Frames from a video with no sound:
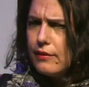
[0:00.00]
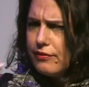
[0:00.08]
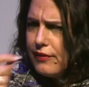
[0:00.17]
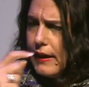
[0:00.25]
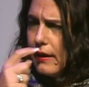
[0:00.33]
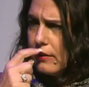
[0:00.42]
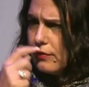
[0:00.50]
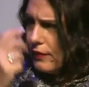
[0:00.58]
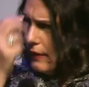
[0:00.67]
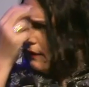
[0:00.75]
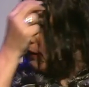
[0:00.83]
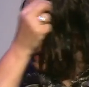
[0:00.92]
the figures
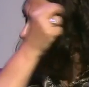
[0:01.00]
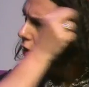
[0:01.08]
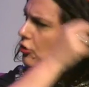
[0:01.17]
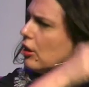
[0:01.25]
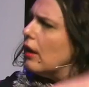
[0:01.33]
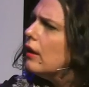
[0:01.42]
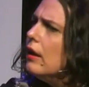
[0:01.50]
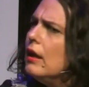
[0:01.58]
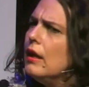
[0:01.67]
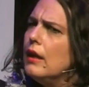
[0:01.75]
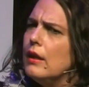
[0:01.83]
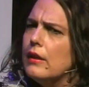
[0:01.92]
for Indonesia.
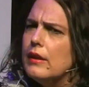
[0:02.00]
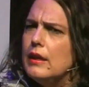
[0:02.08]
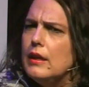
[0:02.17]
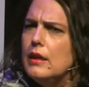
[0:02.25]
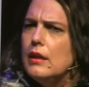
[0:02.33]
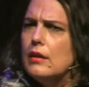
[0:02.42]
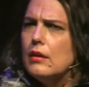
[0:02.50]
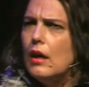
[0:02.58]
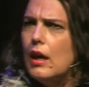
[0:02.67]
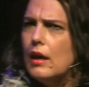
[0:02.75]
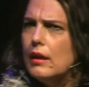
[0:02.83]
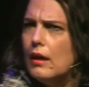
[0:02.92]
The
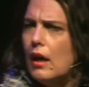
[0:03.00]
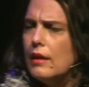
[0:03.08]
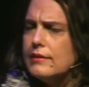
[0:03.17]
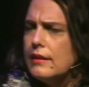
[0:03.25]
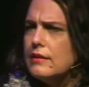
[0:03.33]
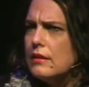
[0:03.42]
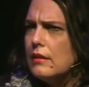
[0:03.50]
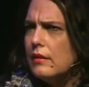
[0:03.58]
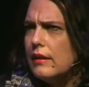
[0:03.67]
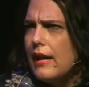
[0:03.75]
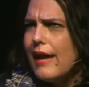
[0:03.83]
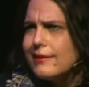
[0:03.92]

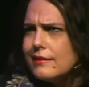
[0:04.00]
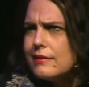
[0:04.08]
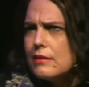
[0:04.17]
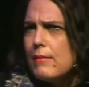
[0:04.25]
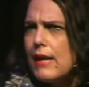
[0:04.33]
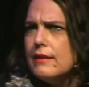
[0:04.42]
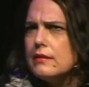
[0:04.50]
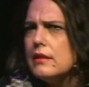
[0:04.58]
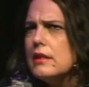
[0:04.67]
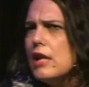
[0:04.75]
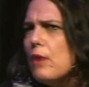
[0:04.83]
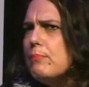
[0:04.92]

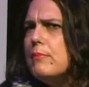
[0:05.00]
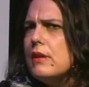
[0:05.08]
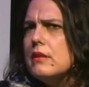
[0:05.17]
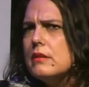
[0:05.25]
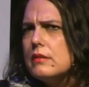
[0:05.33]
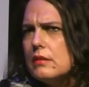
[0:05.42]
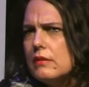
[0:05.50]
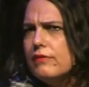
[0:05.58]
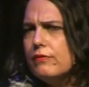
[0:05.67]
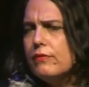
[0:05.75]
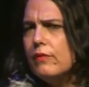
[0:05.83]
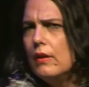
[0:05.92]
estimated numbers
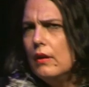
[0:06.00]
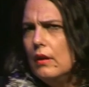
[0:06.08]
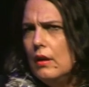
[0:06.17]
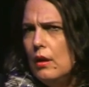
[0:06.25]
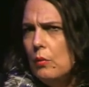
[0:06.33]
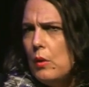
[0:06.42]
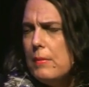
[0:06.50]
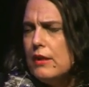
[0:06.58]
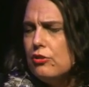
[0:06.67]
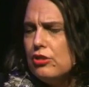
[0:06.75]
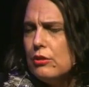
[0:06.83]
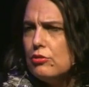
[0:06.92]
of women
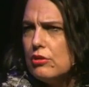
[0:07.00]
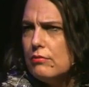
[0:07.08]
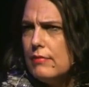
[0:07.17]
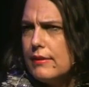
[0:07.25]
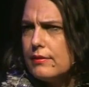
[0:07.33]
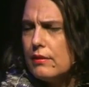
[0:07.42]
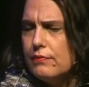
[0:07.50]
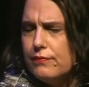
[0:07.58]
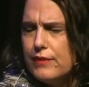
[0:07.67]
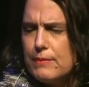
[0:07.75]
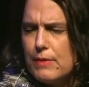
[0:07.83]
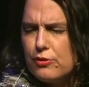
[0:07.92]
and children at risk of
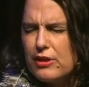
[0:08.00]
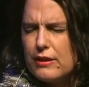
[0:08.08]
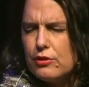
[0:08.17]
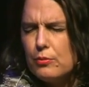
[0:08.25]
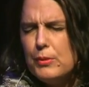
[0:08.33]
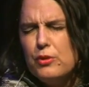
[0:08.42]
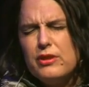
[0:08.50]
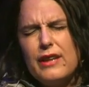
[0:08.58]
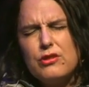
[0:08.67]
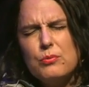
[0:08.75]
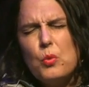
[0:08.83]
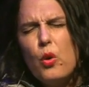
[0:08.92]
female genital
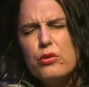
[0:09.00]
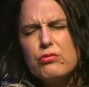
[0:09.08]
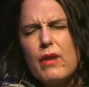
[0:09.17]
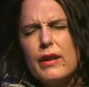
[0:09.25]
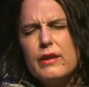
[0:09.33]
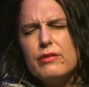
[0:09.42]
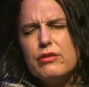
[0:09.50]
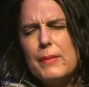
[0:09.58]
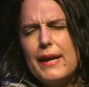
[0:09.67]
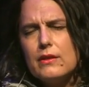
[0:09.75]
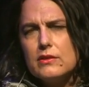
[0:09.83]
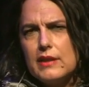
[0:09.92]
mutilation was running for
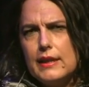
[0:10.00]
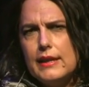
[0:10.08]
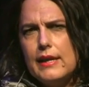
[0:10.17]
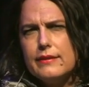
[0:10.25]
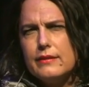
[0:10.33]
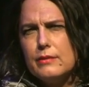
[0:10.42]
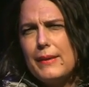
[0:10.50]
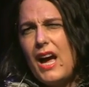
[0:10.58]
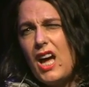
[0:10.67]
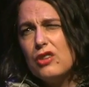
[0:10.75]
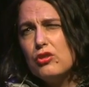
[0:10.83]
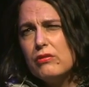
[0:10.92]
about 10 years at about
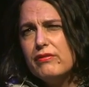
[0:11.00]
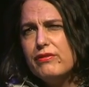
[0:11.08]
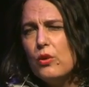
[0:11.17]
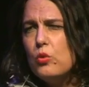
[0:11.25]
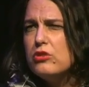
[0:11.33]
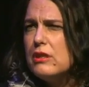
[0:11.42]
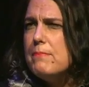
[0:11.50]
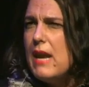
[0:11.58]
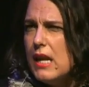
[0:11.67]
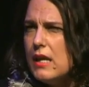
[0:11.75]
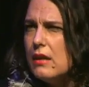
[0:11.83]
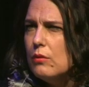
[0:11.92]
140
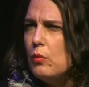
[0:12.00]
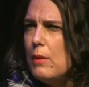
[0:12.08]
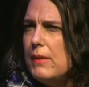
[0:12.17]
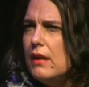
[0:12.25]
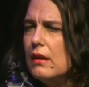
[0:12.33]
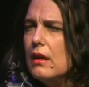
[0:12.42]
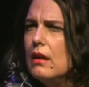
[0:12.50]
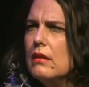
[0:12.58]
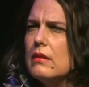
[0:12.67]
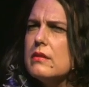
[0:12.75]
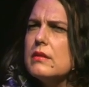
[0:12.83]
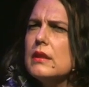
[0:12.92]
million women and
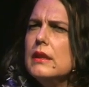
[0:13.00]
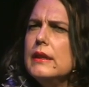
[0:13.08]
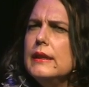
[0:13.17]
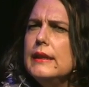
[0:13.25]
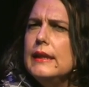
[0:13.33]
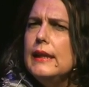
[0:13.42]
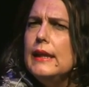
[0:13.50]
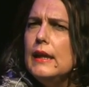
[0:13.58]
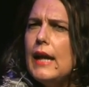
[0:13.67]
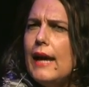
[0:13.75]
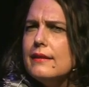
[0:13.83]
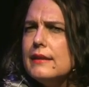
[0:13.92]
girls.
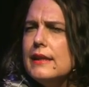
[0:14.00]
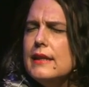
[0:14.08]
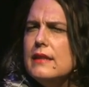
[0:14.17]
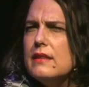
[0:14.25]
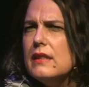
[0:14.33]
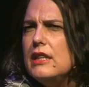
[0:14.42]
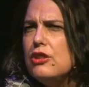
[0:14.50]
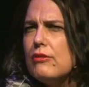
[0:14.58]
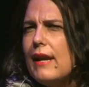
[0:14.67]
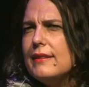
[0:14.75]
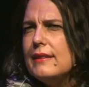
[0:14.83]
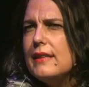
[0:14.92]
Adding in Indonesia
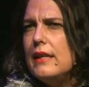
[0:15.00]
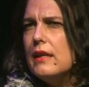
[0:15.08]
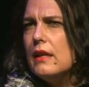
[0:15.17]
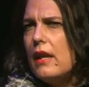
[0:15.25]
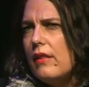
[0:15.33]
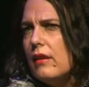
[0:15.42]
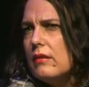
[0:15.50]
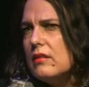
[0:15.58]
added in another